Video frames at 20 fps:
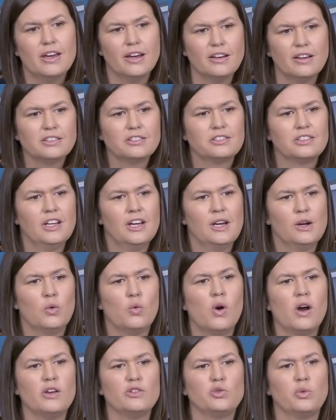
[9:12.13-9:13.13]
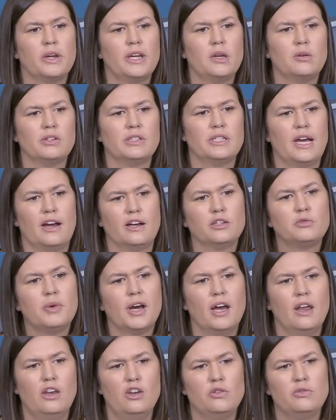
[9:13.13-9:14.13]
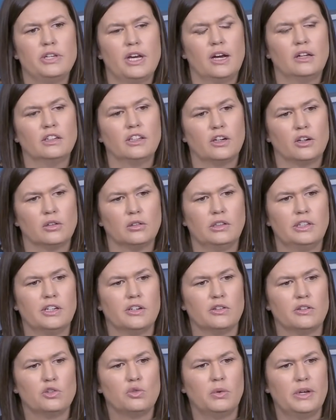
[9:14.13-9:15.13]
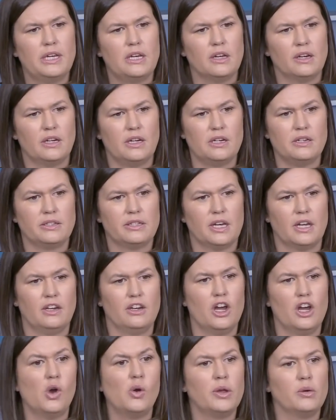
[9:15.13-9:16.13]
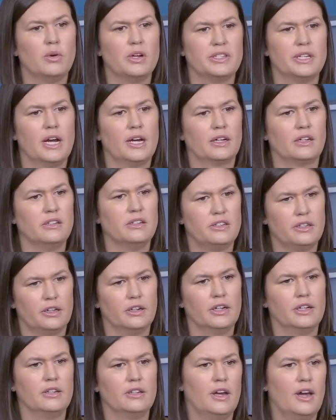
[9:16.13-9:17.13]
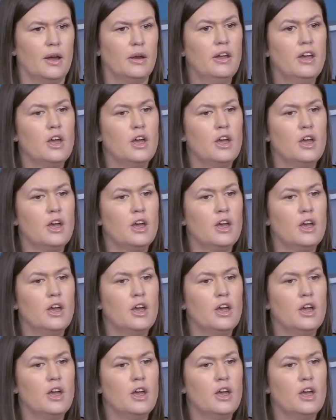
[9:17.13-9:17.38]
this was when he was asked by a news outlet earlier this week, and he said no, he was not considering that.